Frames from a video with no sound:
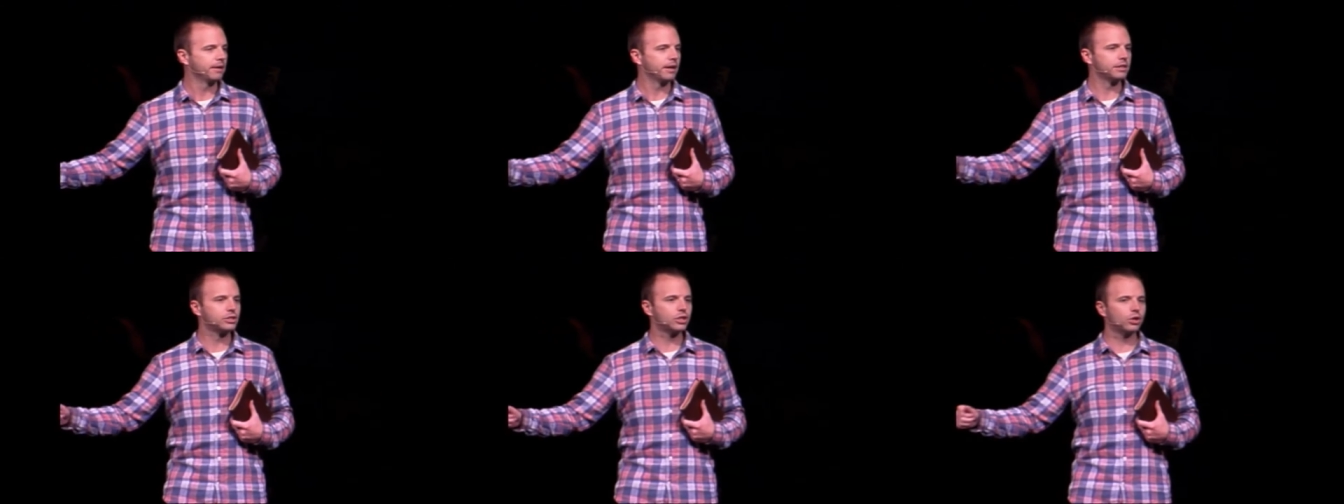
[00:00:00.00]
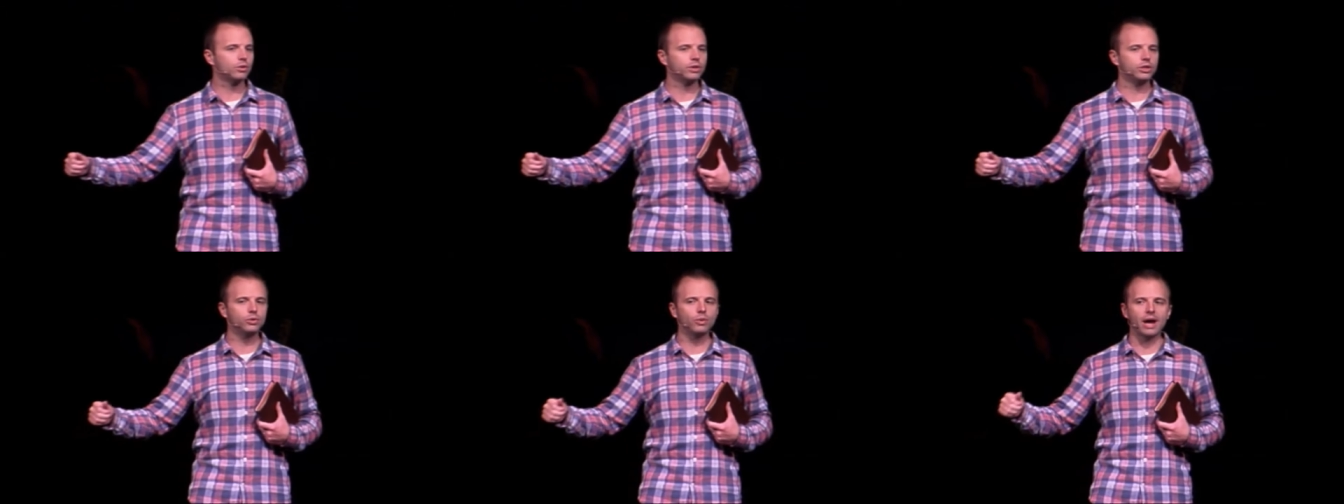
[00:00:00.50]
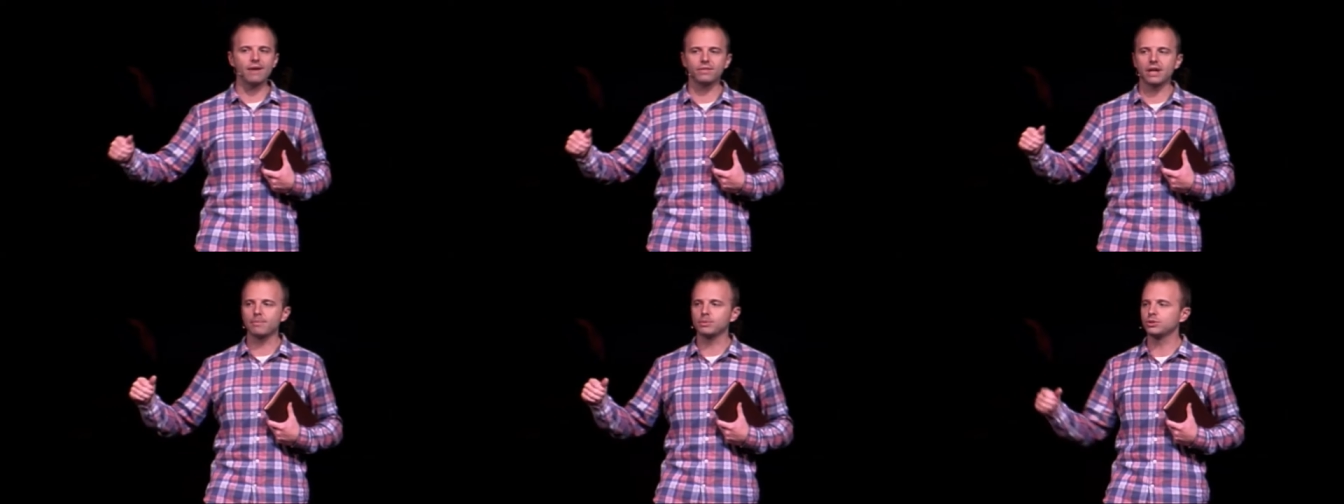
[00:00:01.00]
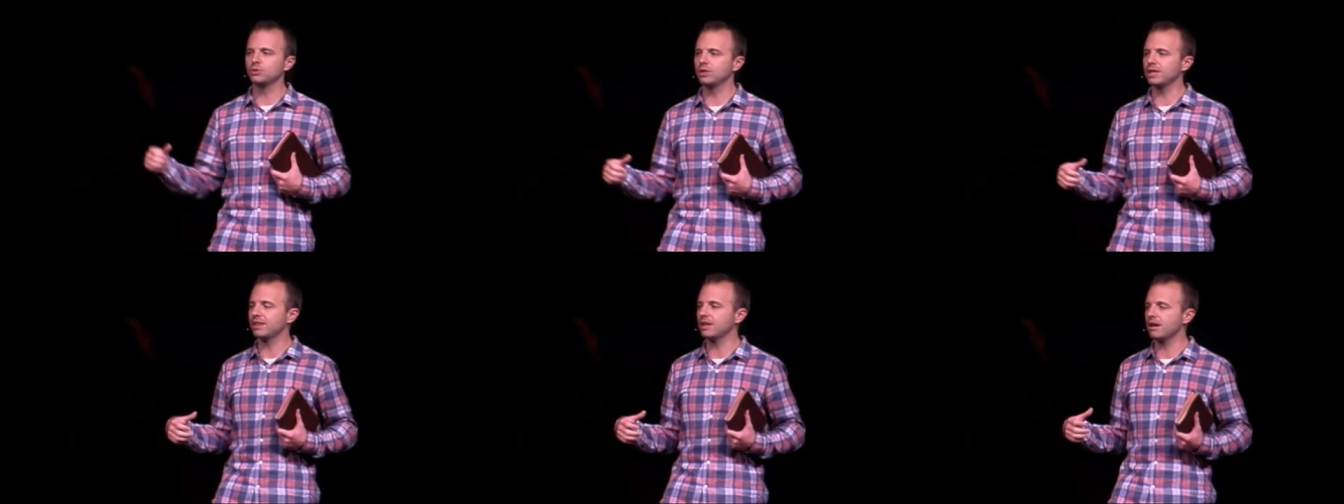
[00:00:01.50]
And so you have the
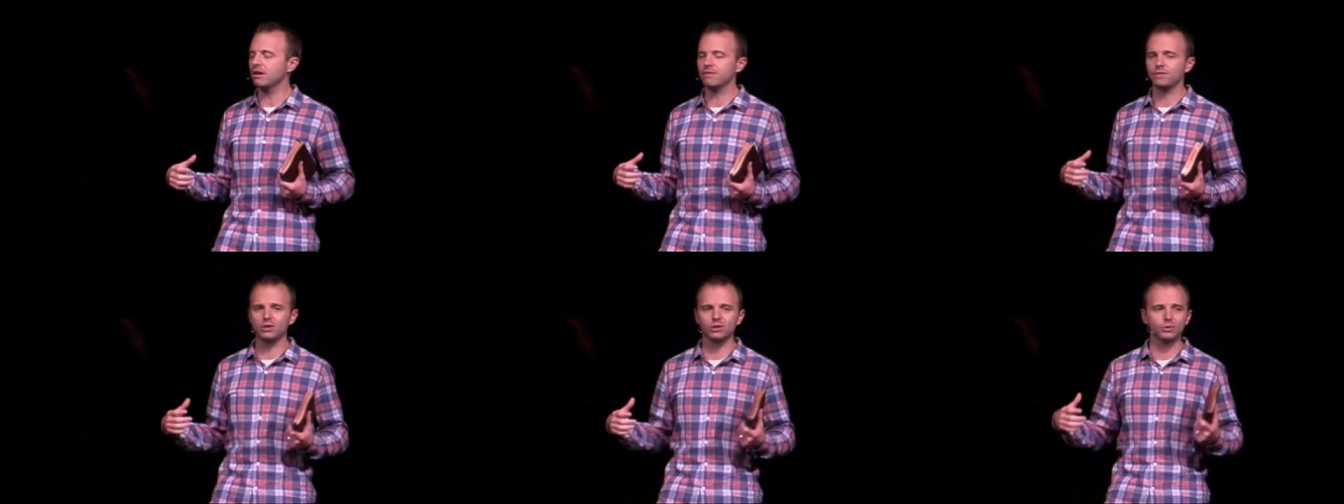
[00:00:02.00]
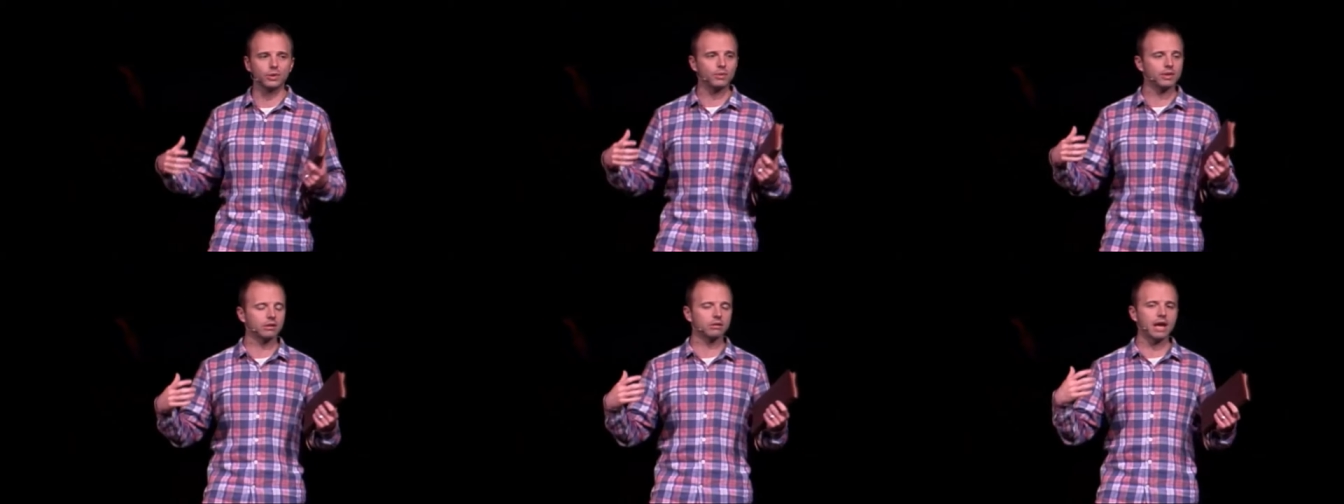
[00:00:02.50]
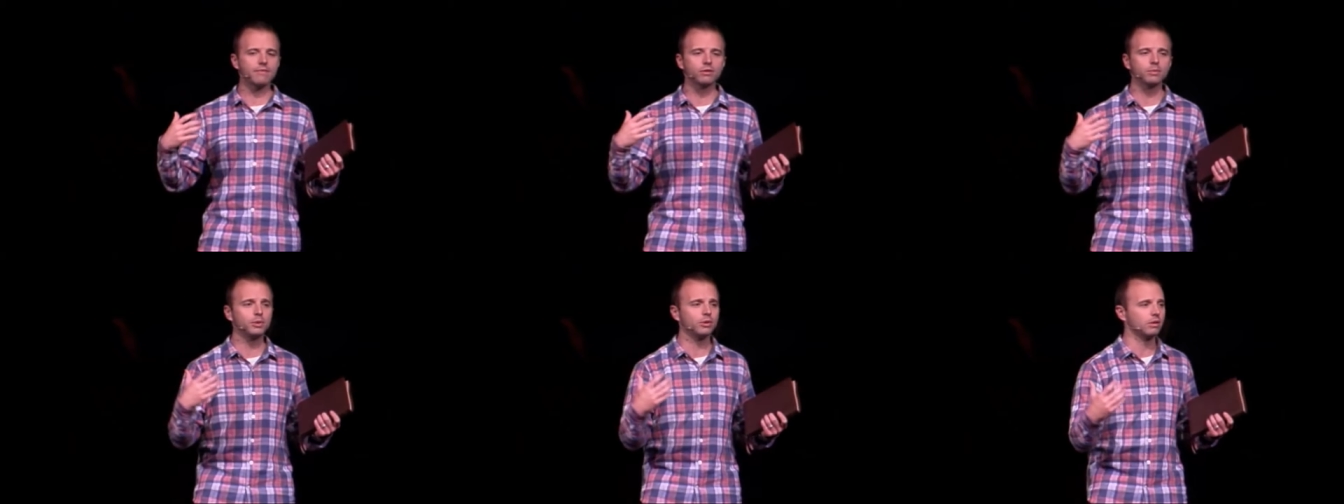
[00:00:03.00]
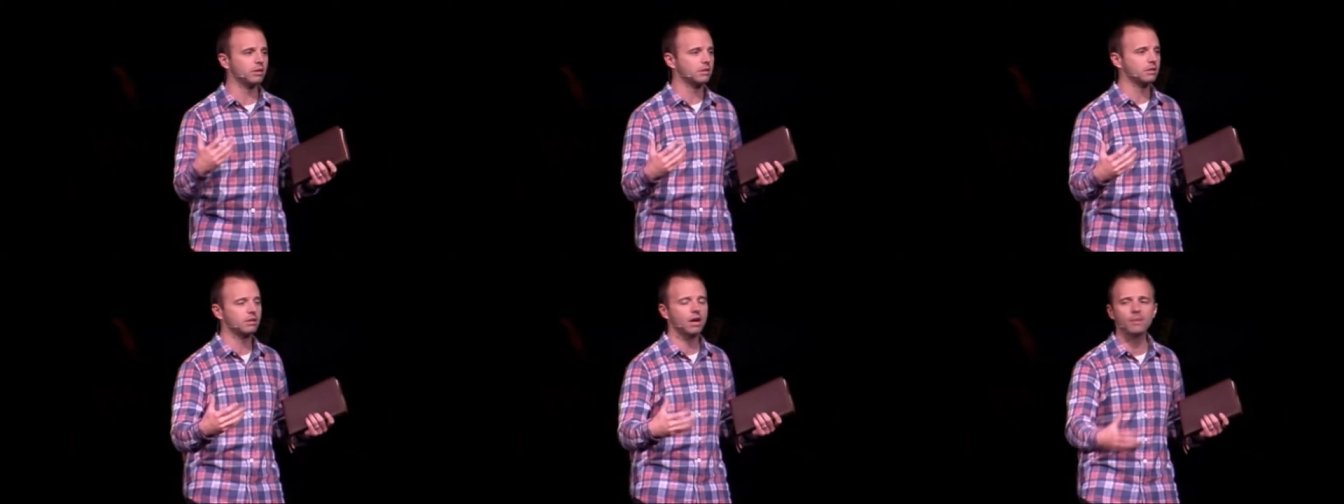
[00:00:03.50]
opportunity there. If you're doing it with a life group, you
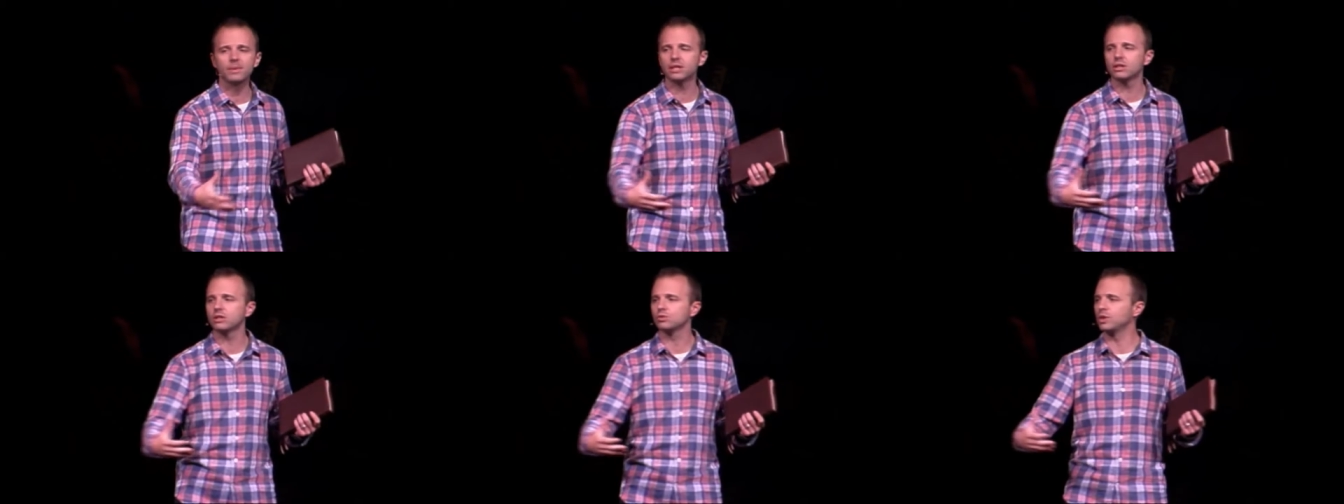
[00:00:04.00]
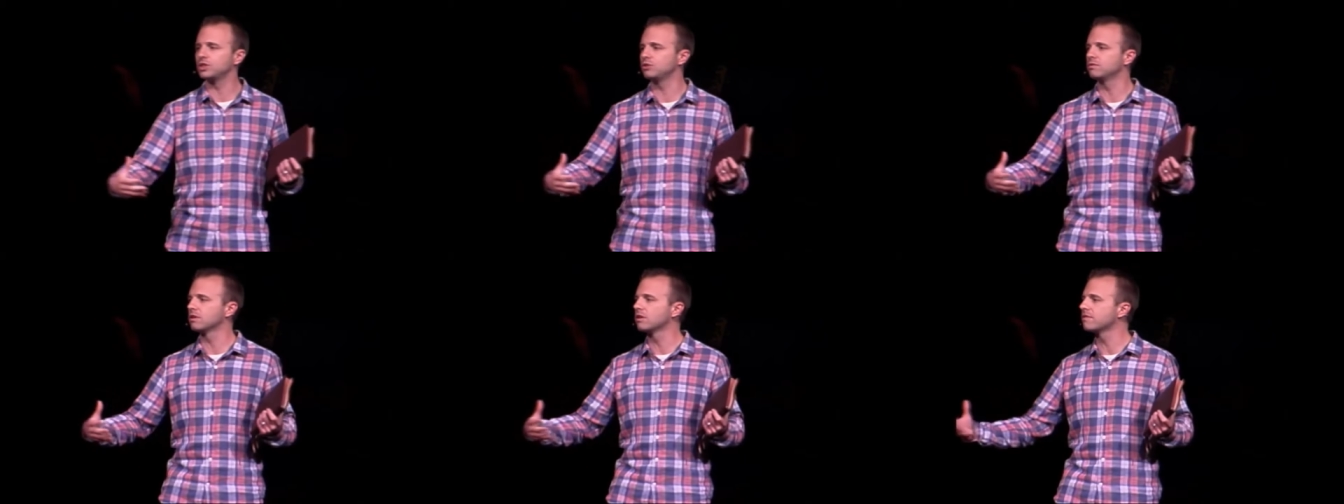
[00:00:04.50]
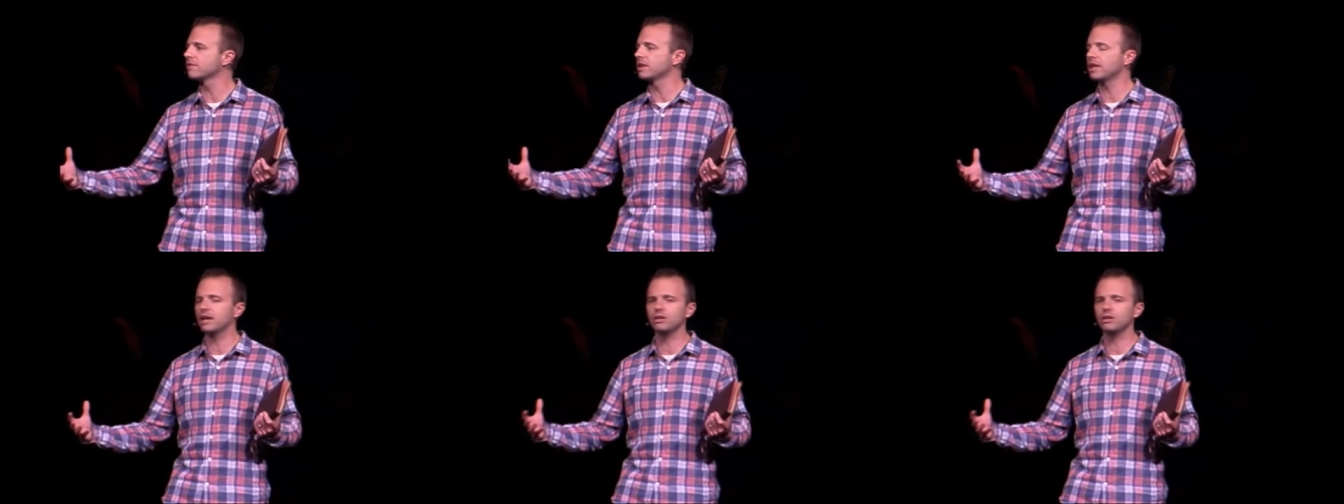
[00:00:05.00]
can comment as what you've learned for the day.